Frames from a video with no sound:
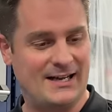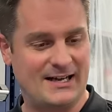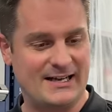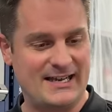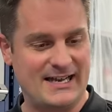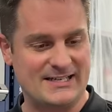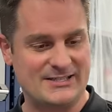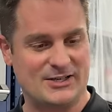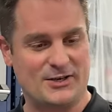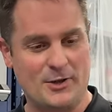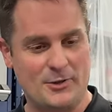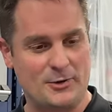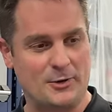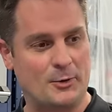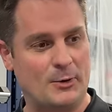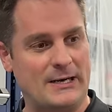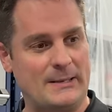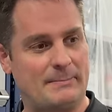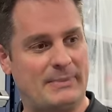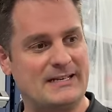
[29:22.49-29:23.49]
He has another
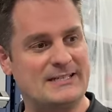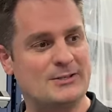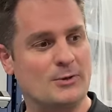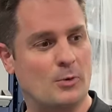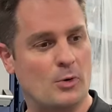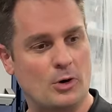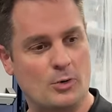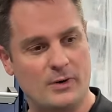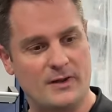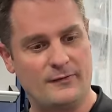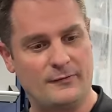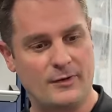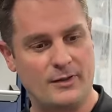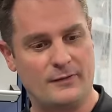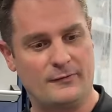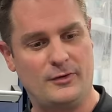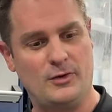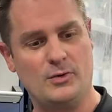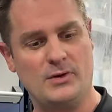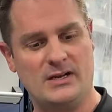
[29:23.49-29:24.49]
great base to work with for
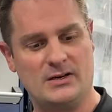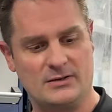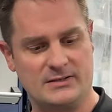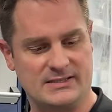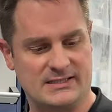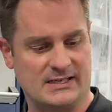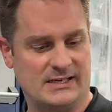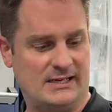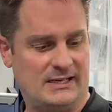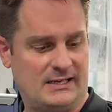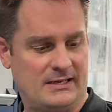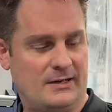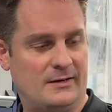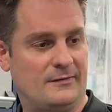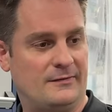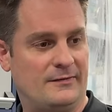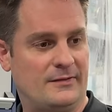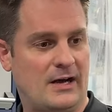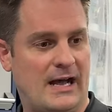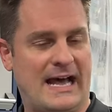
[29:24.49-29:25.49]
the few years
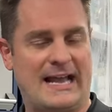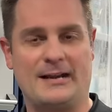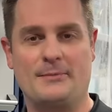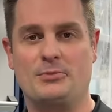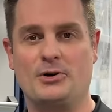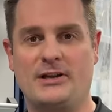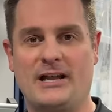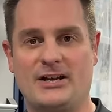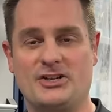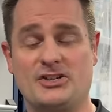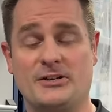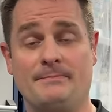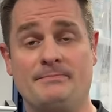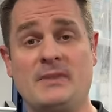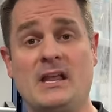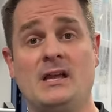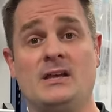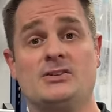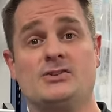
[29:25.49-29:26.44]
of added protection.